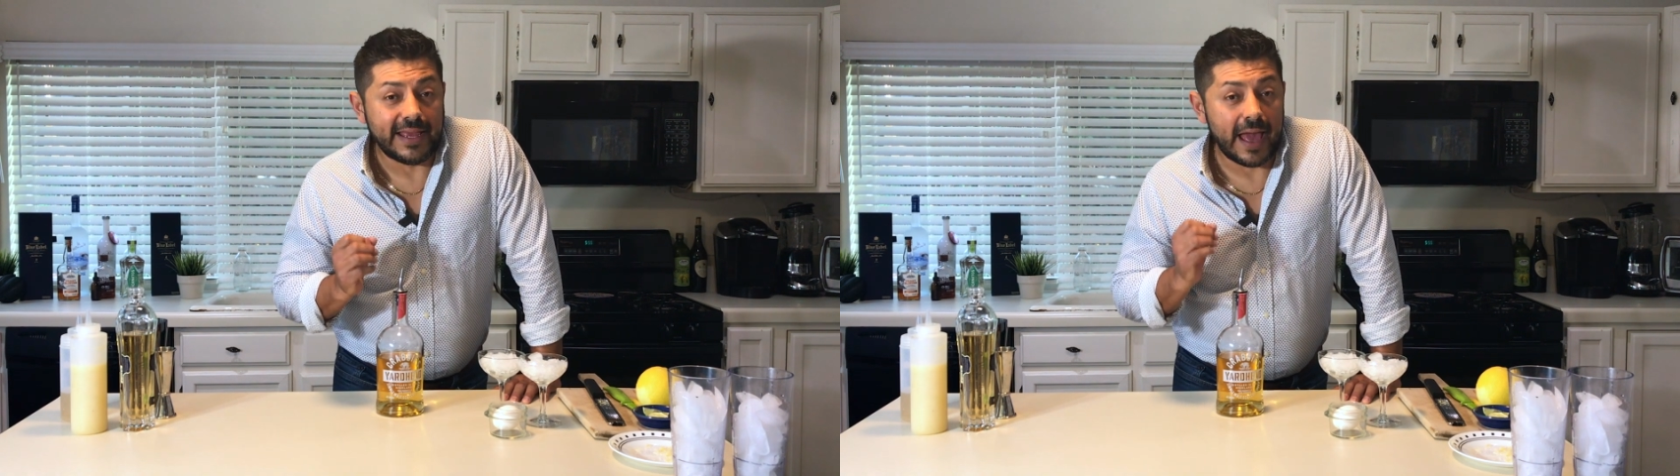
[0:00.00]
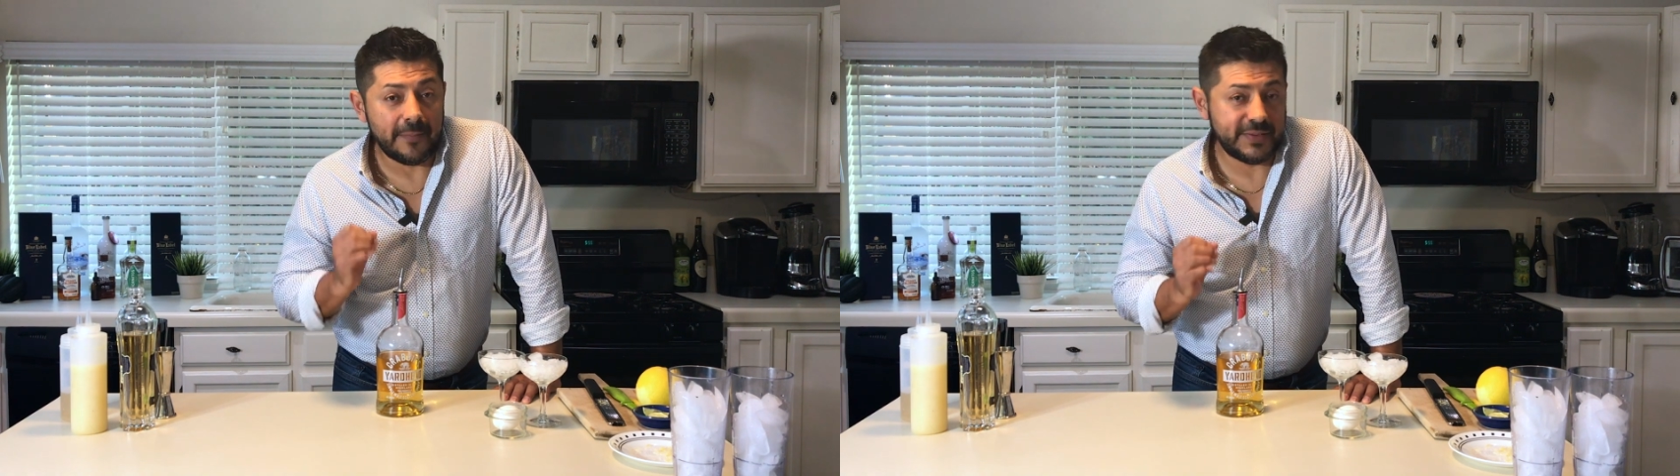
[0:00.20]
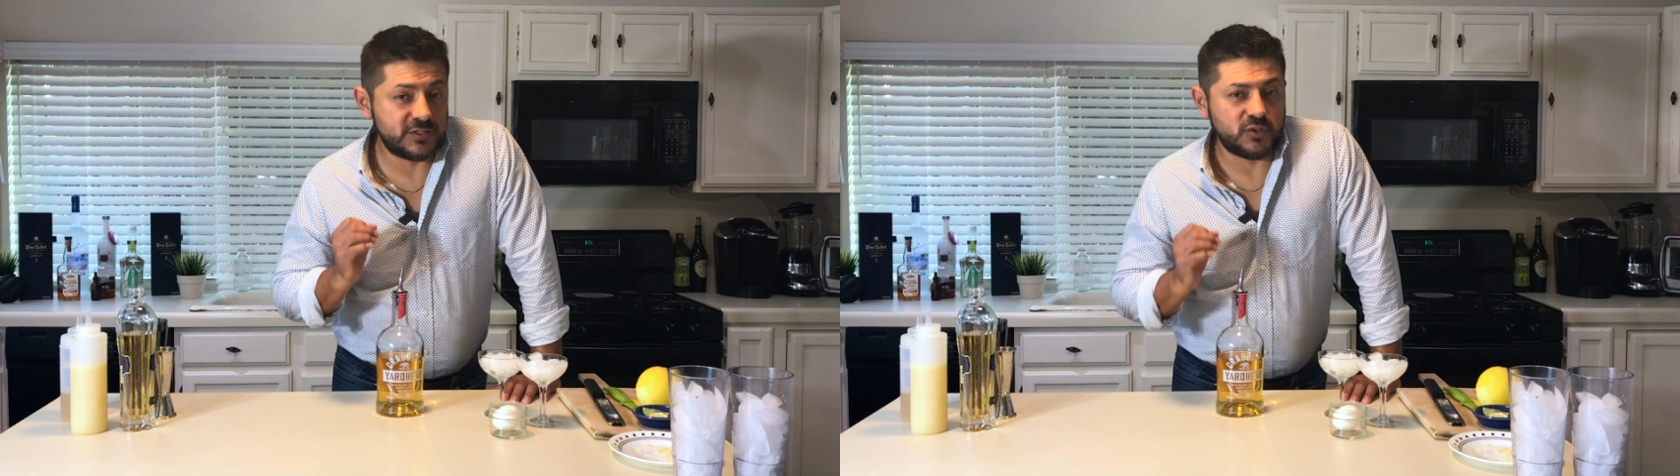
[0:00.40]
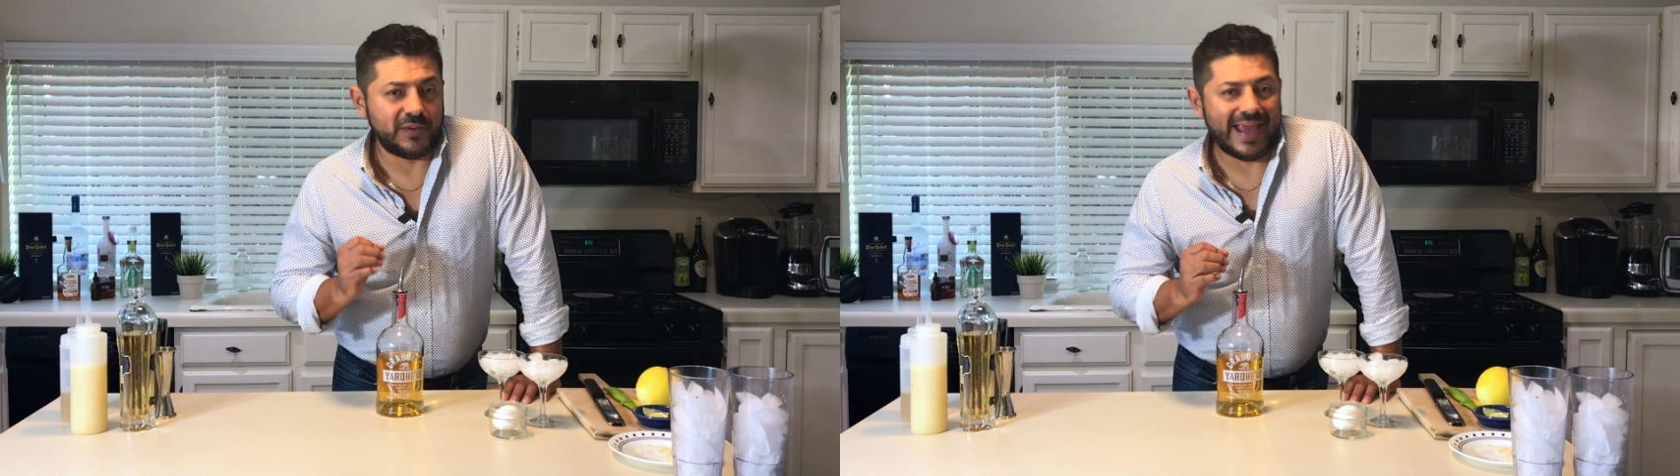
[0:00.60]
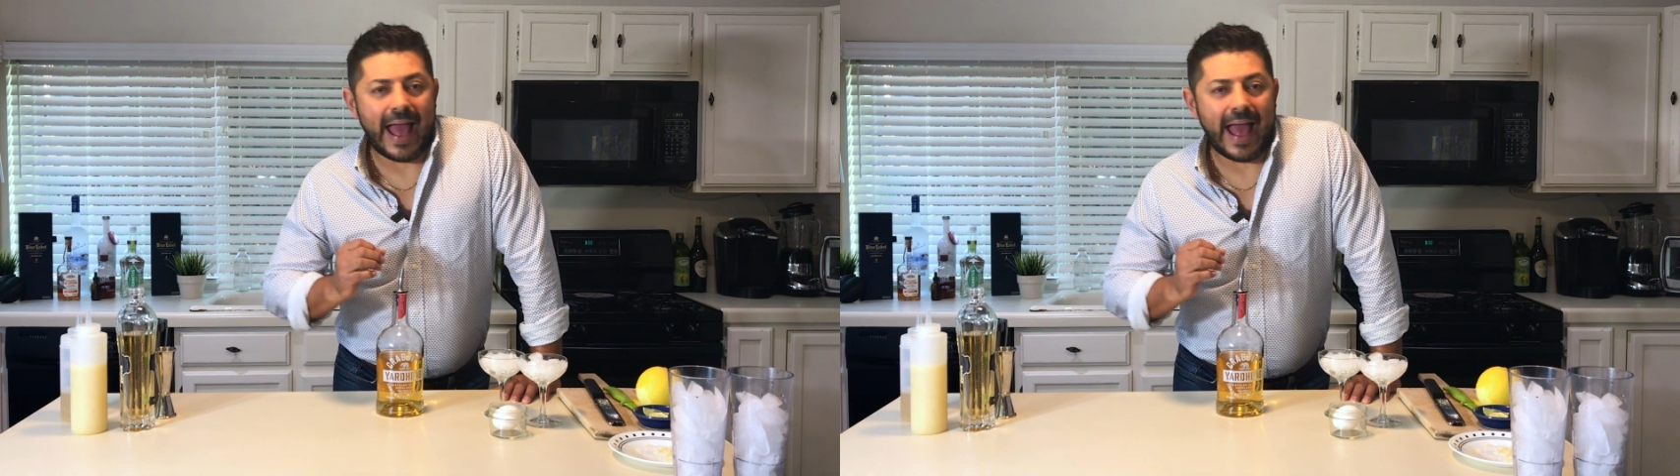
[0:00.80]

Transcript: it happens to be